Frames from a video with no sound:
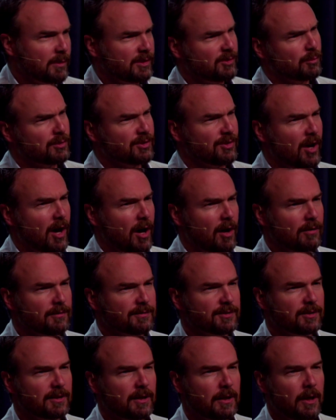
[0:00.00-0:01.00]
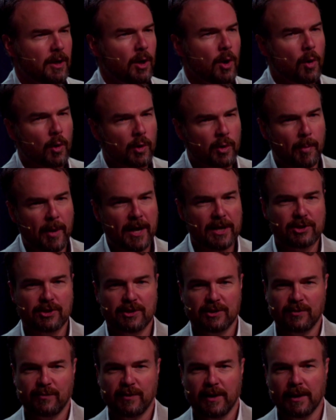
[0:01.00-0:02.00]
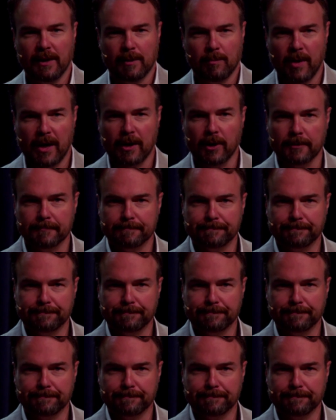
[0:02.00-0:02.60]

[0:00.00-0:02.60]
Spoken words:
is resolved or the patient is feeling better.